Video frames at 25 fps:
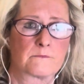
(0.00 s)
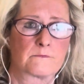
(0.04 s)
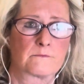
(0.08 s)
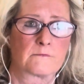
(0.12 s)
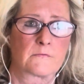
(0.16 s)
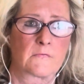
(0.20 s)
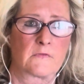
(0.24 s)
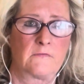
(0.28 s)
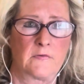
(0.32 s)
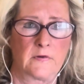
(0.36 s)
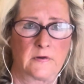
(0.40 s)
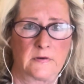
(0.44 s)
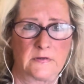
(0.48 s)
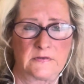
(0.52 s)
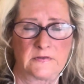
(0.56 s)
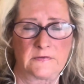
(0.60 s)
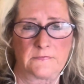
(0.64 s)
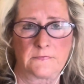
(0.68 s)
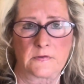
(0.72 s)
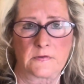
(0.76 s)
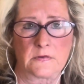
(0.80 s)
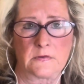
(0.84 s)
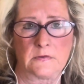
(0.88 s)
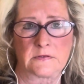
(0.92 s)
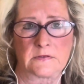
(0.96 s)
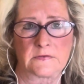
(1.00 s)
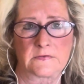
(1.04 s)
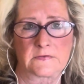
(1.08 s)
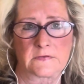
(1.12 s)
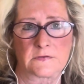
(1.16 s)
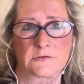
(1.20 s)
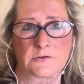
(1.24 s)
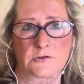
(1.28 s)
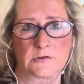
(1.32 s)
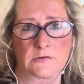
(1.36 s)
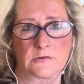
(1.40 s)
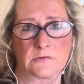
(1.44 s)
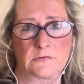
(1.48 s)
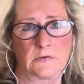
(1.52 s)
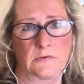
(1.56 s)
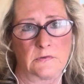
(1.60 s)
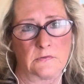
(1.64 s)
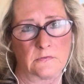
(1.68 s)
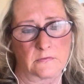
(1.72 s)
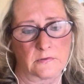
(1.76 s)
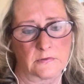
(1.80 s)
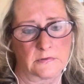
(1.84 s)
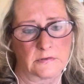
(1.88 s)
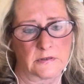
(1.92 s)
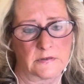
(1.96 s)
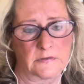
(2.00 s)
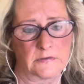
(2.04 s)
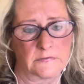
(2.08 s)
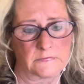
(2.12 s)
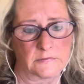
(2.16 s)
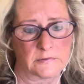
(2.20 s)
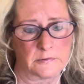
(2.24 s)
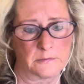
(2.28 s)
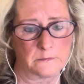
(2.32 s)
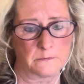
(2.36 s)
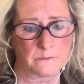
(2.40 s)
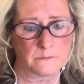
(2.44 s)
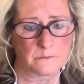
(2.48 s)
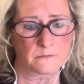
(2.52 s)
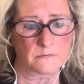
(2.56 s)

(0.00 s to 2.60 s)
very difficult decision to euthanize him.